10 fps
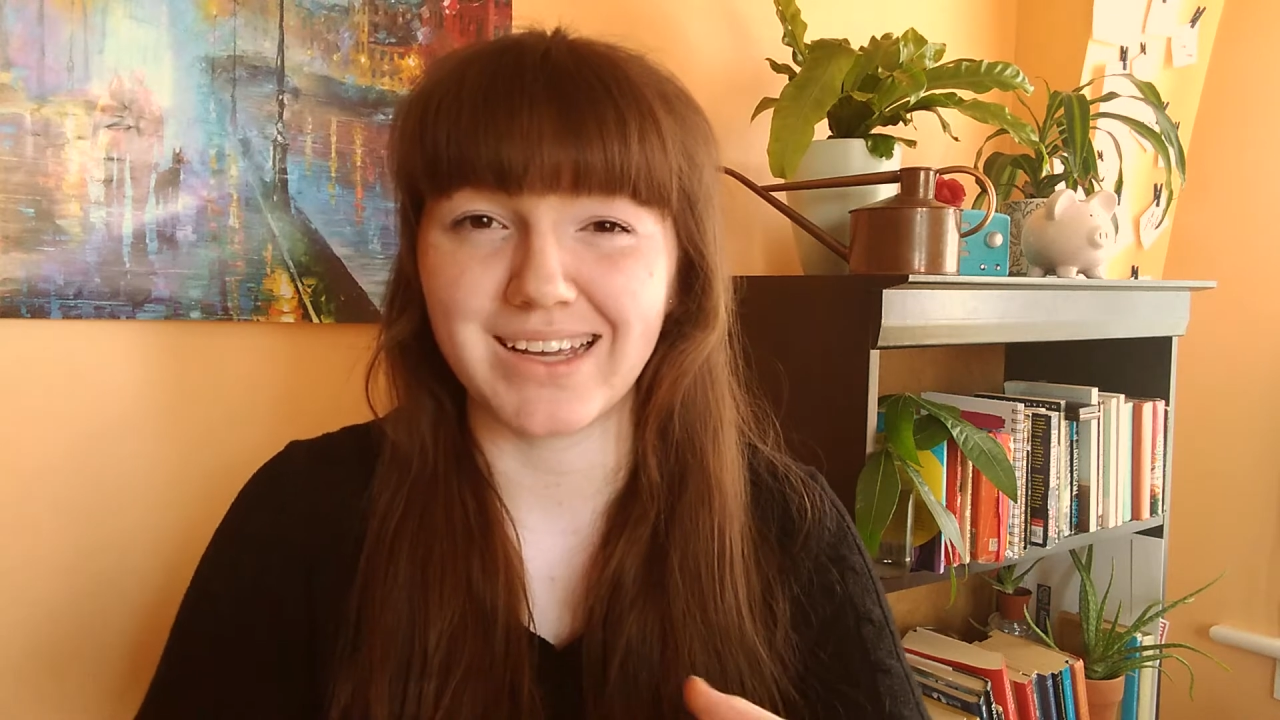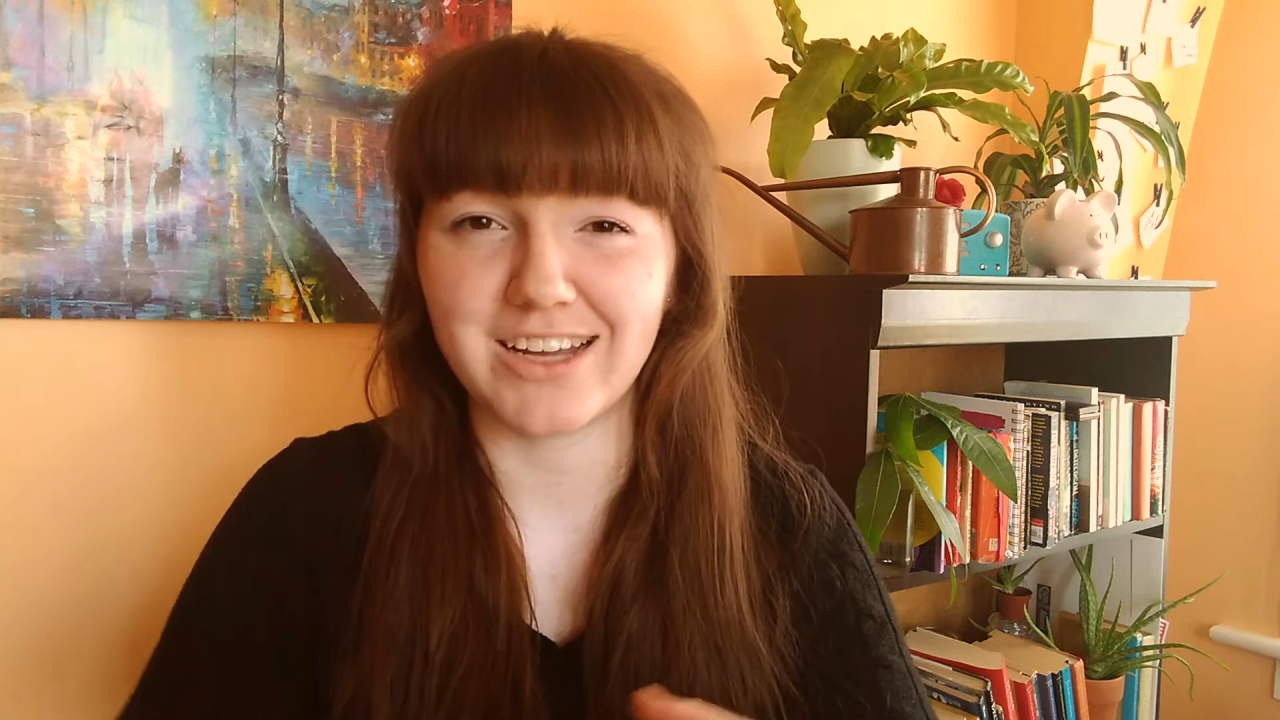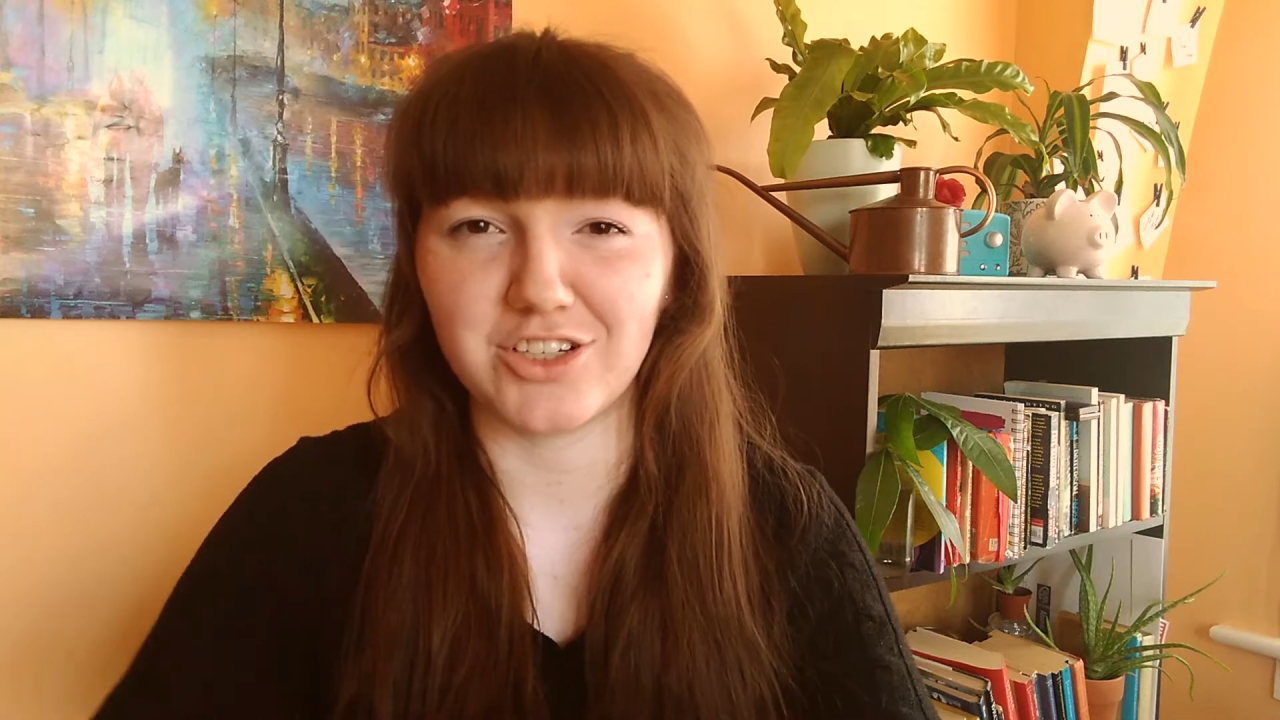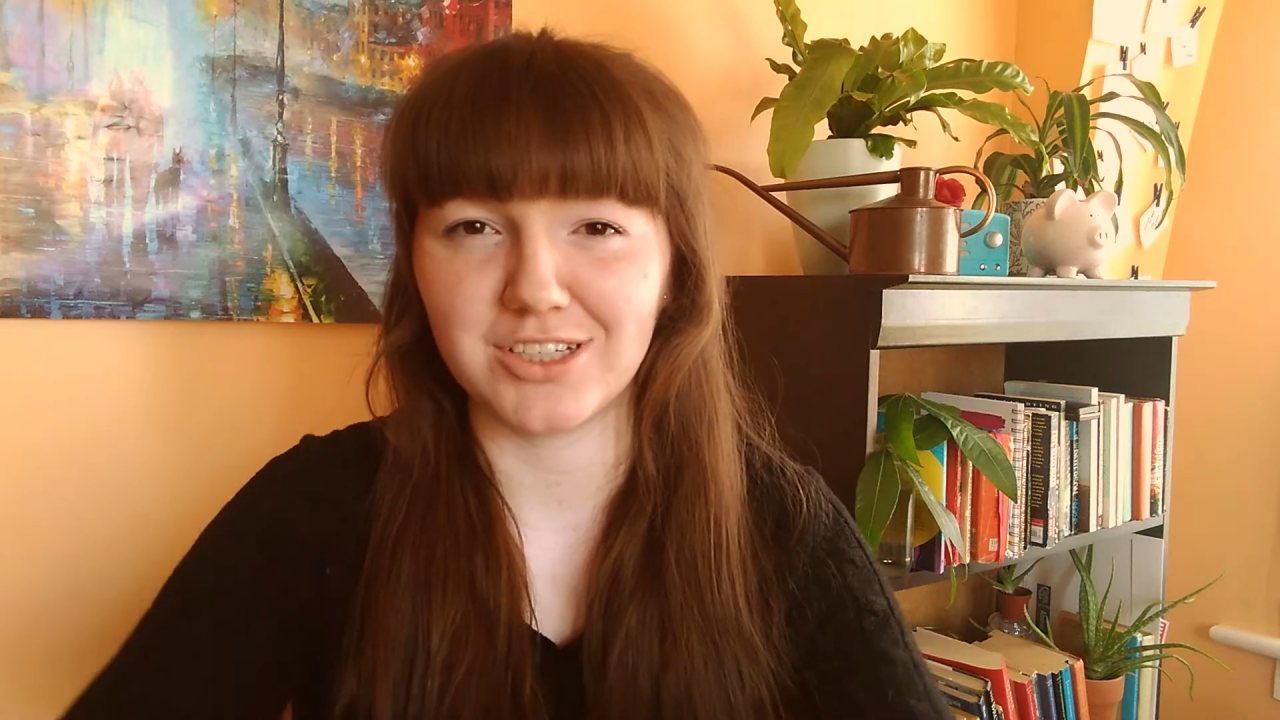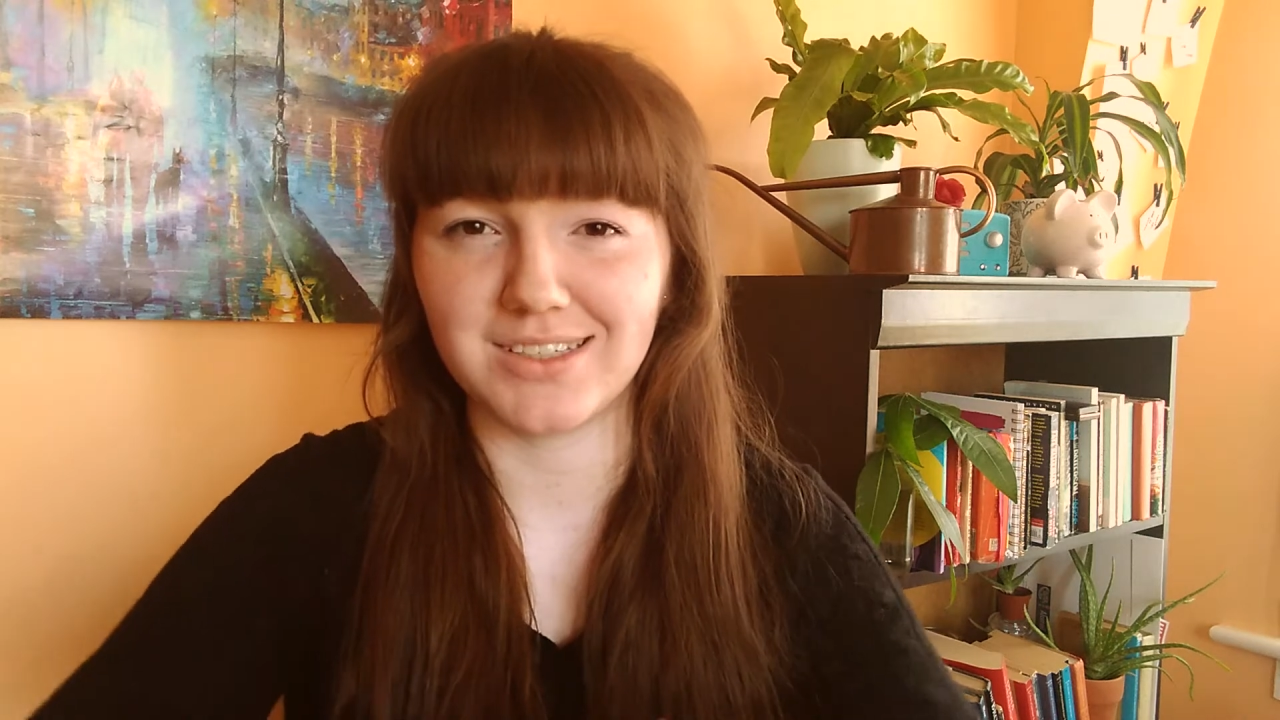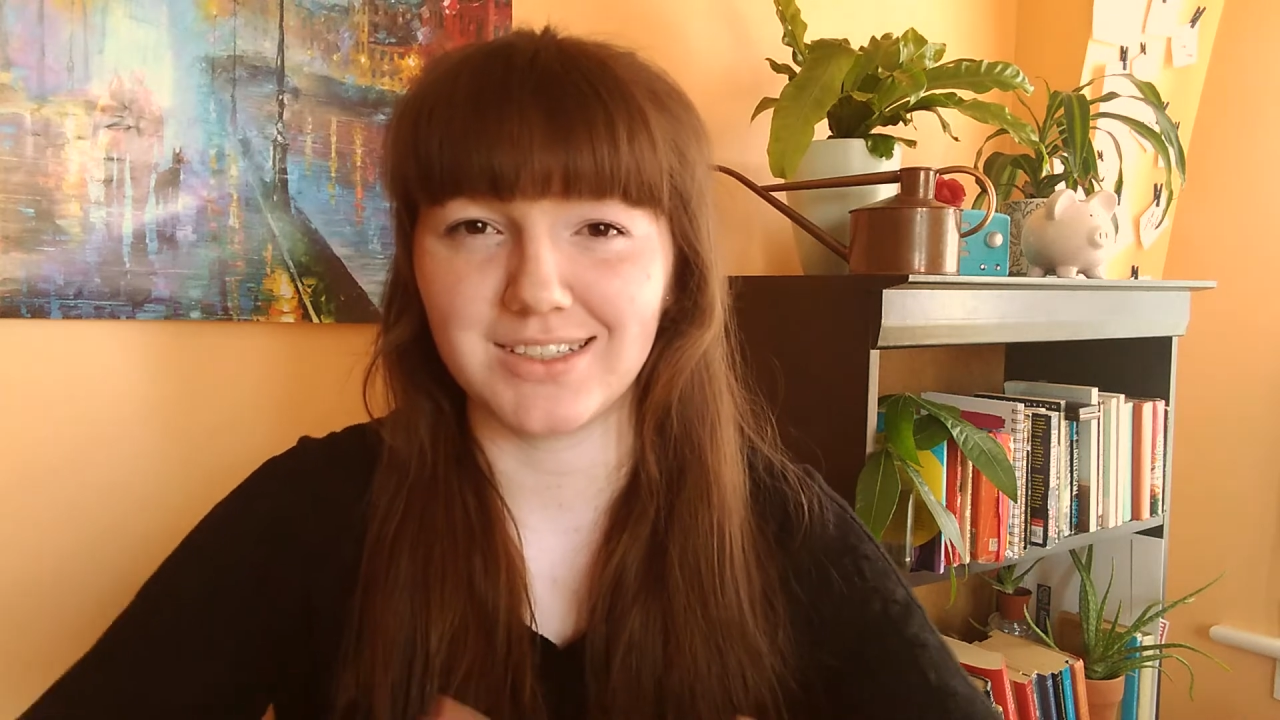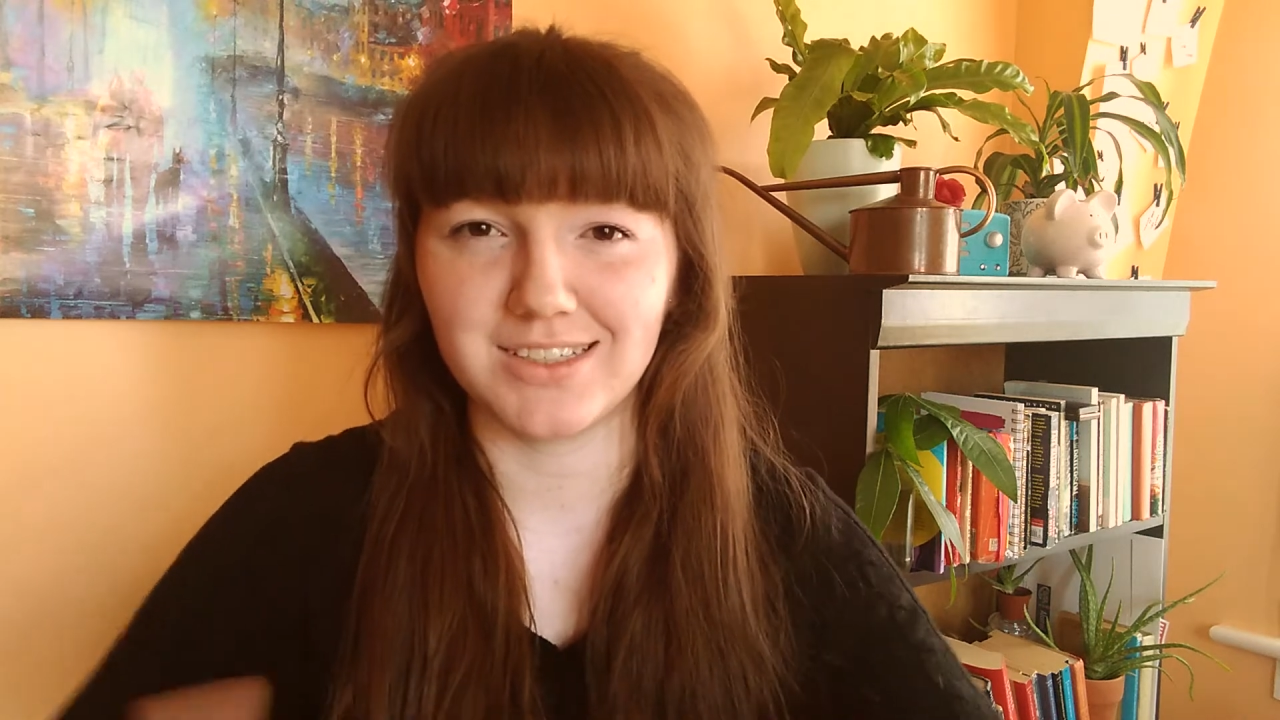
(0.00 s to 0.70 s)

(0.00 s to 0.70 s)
and just